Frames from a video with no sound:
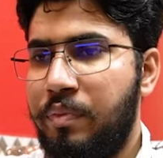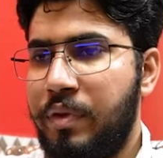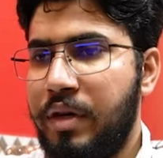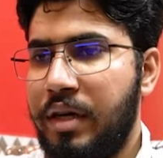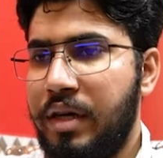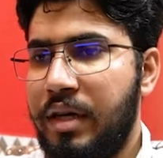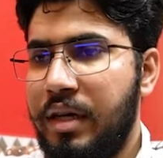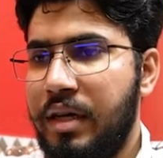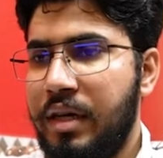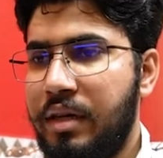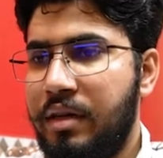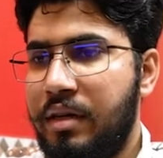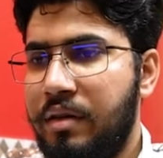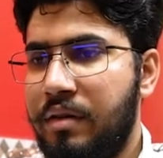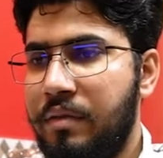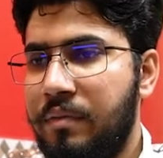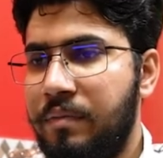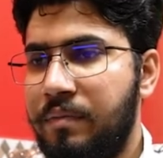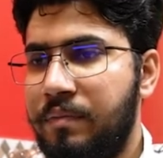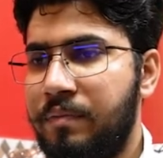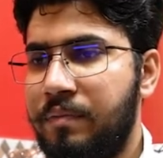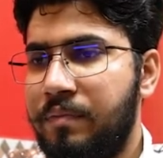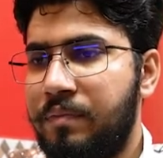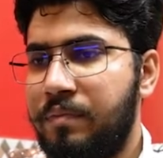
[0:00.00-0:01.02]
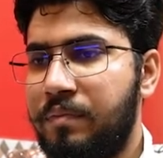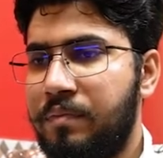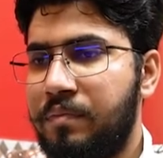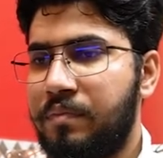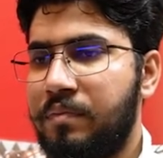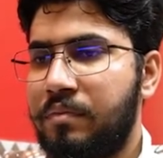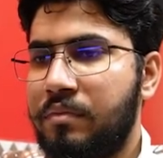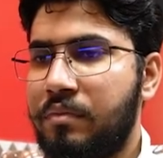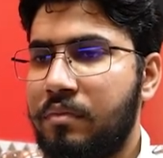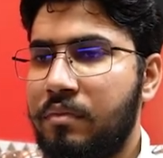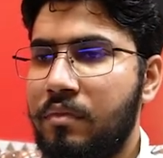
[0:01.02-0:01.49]
predict,
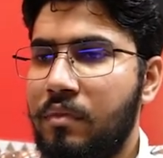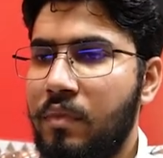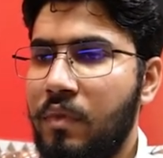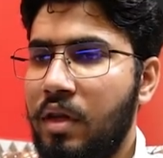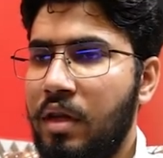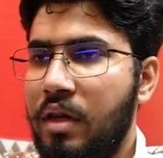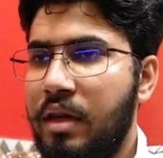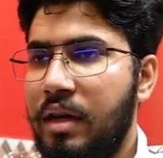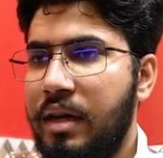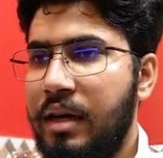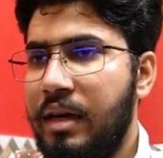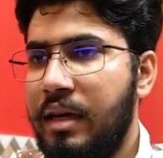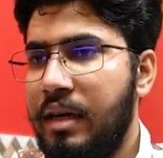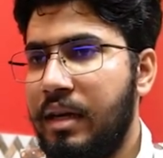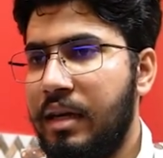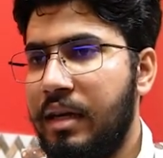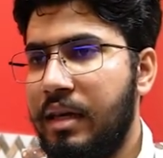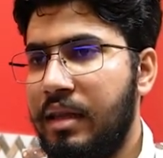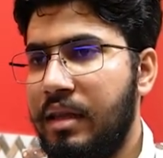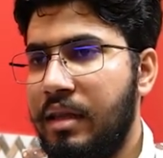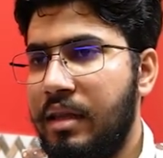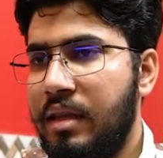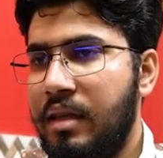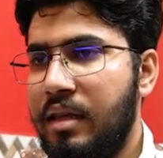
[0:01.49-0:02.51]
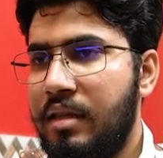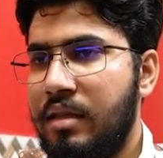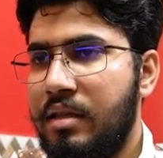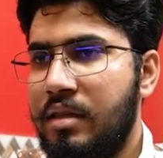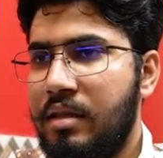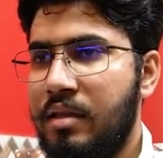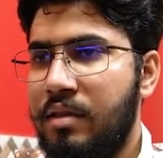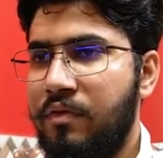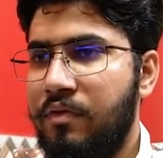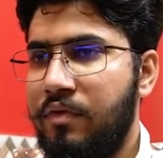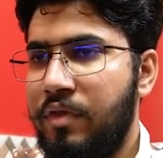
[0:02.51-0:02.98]
and in
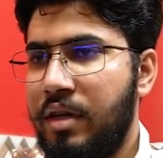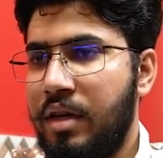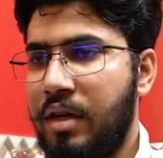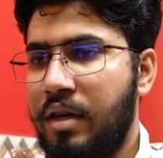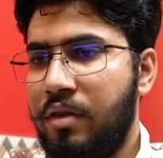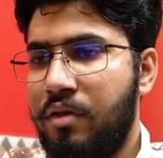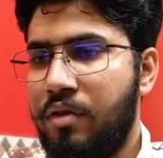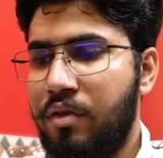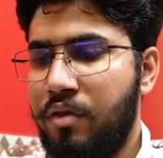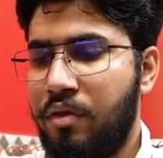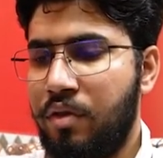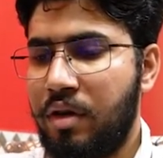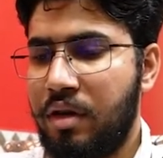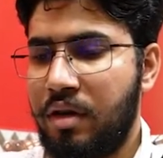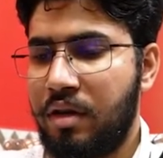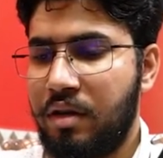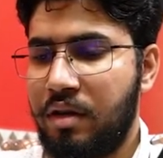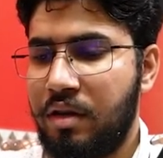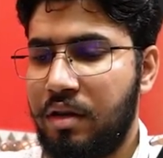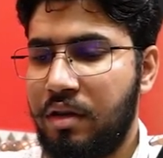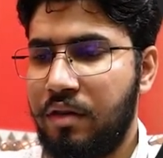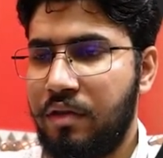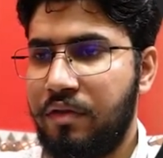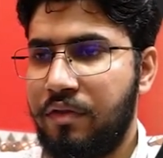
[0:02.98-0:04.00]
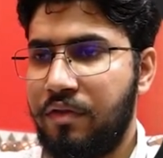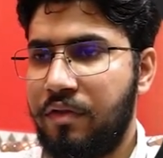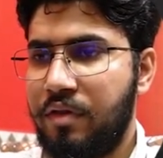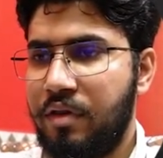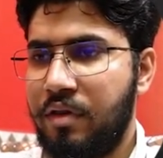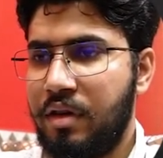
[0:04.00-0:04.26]
this we are gonna give